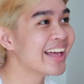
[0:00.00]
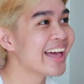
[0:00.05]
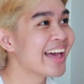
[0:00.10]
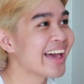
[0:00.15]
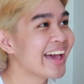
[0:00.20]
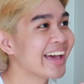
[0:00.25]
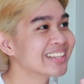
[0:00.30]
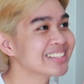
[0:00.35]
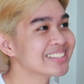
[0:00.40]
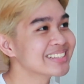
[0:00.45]

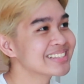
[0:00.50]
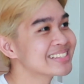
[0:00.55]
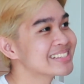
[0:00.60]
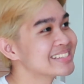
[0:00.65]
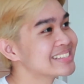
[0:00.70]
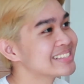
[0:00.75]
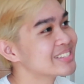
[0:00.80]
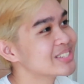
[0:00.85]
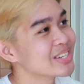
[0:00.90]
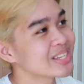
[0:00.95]
and
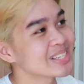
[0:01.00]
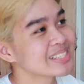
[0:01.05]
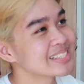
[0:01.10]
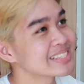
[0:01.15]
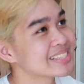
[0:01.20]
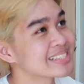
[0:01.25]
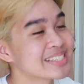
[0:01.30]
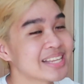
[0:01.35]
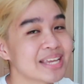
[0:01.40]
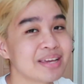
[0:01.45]
just
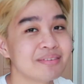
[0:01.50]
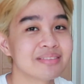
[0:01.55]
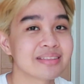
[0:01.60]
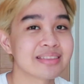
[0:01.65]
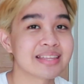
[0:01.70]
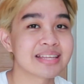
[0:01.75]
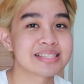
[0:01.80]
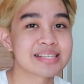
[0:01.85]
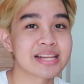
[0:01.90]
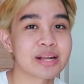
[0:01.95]
save the
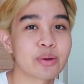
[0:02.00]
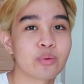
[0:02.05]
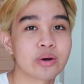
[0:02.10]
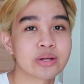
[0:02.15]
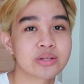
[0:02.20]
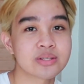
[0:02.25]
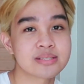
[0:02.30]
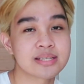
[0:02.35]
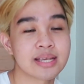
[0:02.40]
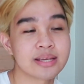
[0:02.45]
things that I want
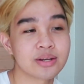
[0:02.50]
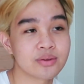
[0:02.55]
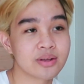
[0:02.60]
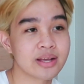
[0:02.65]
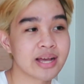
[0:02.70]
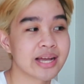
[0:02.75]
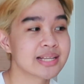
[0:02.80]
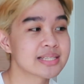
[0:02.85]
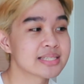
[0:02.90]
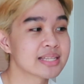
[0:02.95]
to say to you
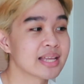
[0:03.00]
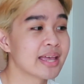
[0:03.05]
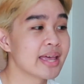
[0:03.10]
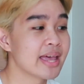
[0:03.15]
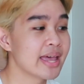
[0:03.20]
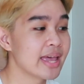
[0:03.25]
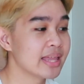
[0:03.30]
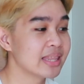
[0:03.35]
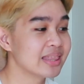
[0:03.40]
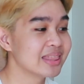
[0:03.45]
guys
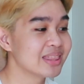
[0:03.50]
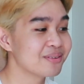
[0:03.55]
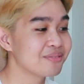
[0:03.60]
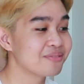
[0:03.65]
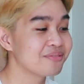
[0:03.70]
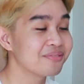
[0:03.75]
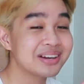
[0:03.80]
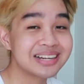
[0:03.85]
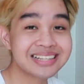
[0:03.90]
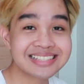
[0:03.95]
in the
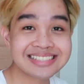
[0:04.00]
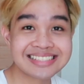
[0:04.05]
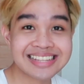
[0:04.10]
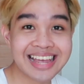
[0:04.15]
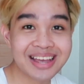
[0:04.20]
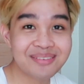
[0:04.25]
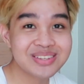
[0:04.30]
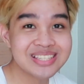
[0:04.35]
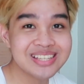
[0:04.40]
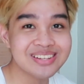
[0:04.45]
first
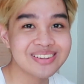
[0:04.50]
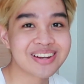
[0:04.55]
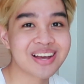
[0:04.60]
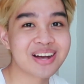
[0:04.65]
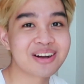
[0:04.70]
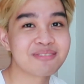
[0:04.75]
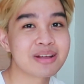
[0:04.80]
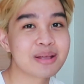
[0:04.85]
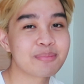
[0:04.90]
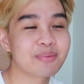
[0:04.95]
episode
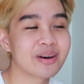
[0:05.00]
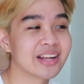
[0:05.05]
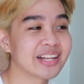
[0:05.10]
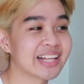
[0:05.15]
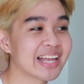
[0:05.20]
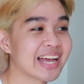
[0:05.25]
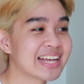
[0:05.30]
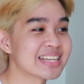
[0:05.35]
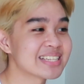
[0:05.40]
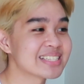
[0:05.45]
of my
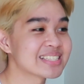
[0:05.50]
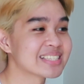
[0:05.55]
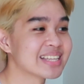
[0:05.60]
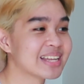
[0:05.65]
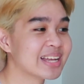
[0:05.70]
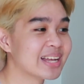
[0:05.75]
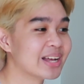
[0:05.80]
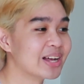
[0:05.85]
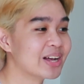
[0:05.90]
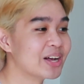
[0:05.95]
podcast.
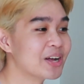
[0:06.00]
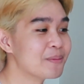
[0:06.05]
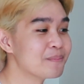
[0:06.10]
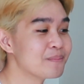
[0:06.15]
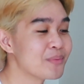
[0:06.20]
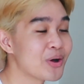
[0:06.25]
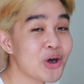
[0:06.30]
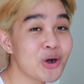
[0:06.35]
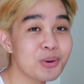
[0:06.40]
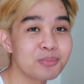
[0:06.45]

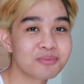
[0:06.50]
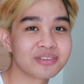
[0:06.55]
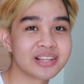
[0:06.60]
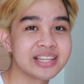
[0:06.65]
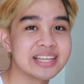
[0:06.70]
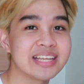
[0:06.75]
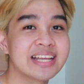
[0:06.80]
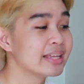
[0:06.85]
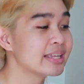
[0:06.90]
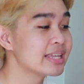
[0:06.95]

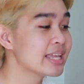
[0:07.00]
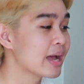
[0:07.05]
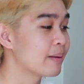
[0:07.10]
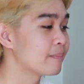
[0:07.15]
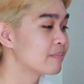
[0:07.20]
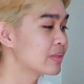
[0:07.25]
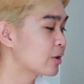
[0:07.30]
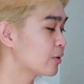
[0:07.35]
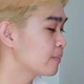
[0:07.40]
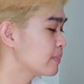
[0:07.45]
Hopefully. Yeah,
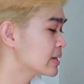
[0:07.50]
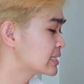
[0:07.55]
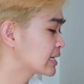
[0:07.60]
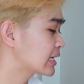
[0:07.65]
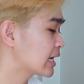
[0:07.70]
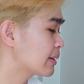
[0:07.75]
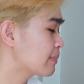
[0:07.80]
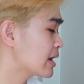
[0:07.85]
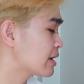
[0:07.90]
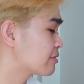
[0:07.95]
that would
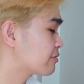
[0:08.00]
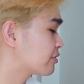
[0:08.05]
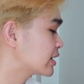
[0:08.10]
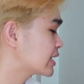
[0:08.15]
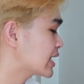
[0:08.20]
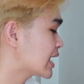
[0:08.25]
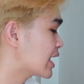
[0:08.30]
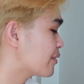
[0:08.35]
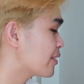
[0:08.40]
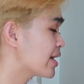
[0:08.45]
basically be it for
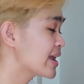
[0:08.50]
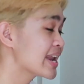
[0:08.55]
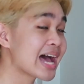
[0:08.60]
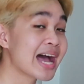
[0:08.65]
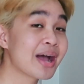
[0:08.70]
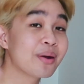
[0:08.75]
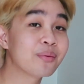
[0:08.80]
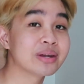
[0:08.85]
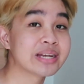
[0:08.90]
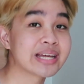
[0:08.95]
now. And
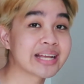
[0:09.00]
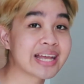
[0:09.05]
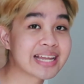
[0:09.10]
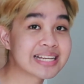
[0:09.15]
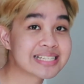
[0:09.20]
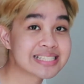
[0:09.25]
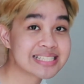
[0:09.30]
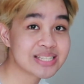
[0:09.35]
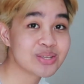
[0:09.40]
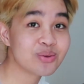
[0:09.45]
I would again
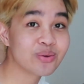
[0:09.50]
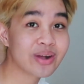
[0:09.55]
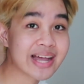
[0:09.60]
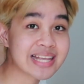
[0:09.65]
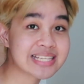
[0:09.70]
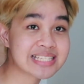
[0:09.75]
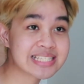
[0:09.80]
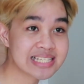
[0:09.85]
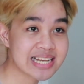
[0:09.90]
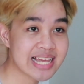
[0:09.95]
see you
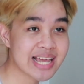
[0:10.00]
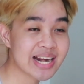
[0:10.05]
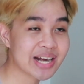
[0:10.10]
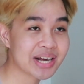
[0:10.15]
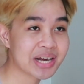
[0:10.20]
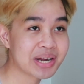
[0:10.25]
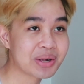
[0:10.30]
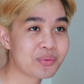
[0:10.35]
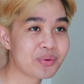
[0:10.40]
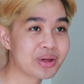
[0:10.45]
guys
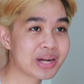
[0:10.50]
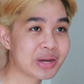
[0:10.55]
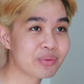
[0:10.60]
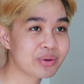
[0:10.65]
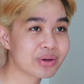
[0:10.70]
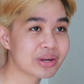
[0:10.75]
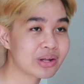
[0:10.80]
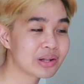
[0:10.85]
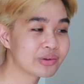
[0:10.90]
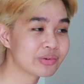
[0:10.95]
later when we
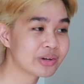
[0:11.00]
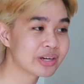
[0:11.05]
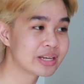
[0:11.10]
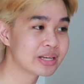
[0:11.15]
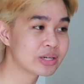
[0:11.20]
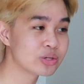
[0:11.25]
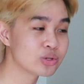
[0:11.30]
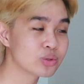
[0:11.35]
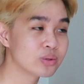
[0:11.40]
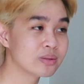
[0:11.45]
would already
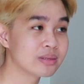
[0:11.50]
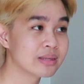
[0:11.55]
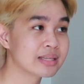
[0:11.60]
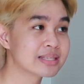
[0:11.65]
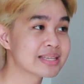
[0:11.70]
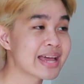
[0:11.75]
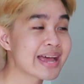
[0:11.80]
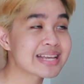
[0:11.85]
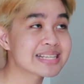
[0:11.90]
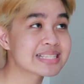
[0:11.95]
do the
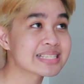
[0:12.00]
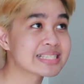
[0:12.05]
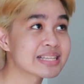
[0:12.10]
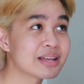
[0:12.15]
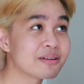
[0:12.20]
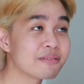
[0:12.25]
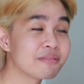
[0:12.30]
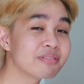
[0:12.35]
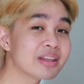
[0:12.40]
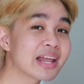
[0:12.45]
test
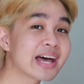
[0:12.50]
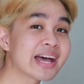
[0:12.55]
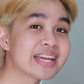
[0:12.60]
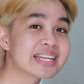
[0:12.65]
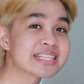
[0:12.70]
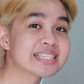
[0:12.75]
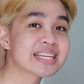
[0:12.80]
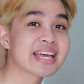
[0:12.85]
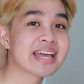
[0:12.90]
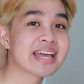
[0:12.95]
flight